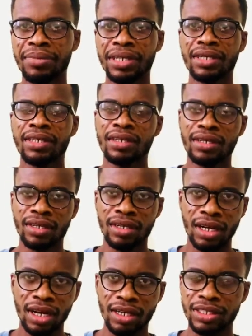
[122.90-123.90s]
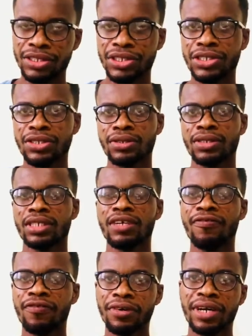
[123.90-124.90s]
Bay College. Okay, the
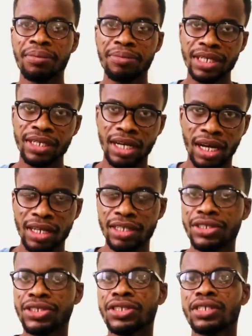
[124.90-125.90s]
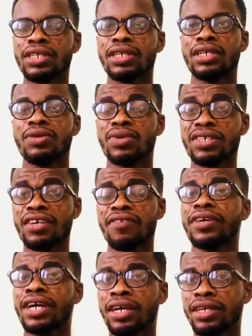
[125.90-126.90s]
Fura Bay College in West
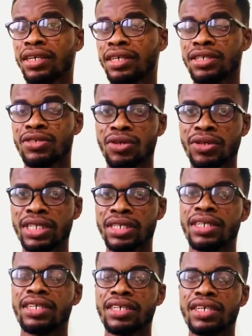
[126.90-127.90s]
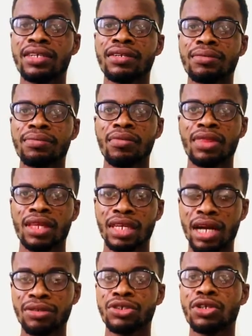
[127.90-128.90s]
Africa here is located in the
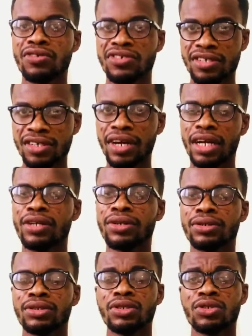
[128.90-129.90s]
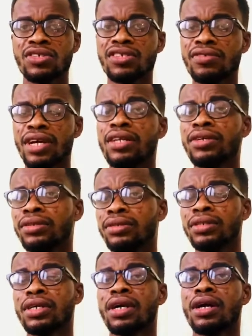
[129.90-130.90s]
country of Sierra Leone. You know, Sierra Leone
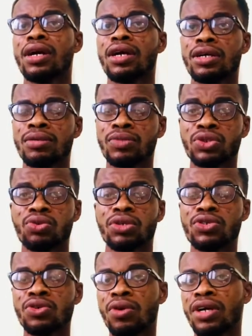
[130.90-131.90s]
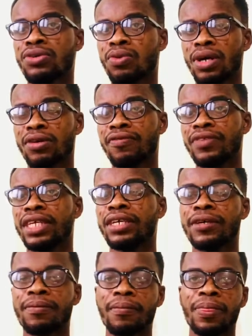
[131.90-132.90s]
was also one of the